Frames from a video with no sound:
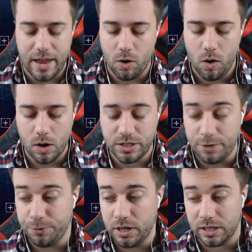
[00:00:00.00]
are
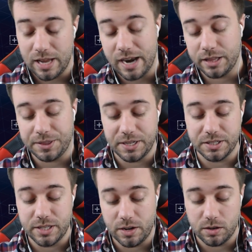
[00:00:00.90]
different, a lot of the
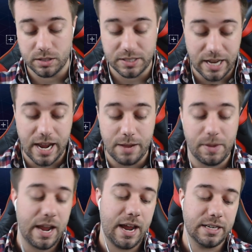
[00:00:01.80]
things that are the same,
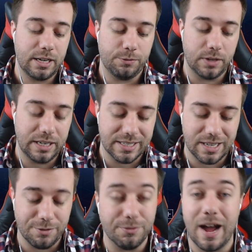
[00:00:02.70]
and if it is
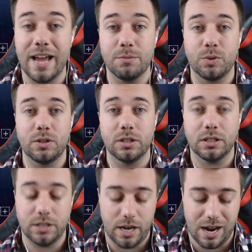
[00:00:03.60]
a
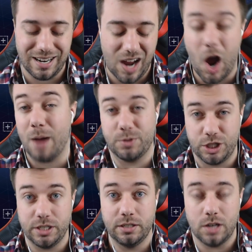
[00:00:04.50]
viable uh,
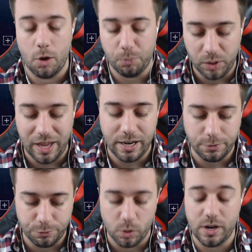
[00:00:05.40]
option of playing
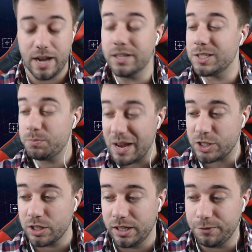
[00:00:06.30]
Fortnite,
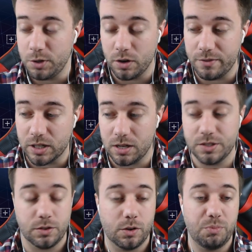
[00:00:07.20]
especially if you don't have a
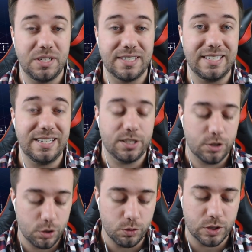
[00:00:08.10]
console or a P C to
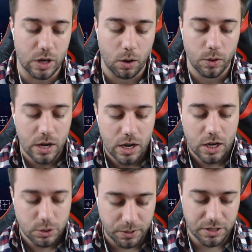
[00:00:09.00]
do so.
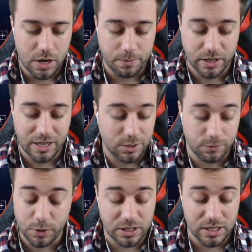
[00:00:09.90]
So we're going to talk about that. So
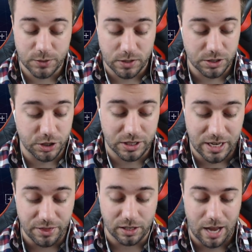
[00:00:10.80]
first things first, just
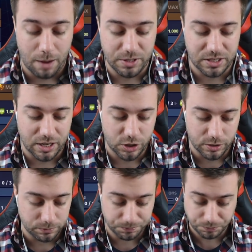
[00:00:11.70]
in the lobby section,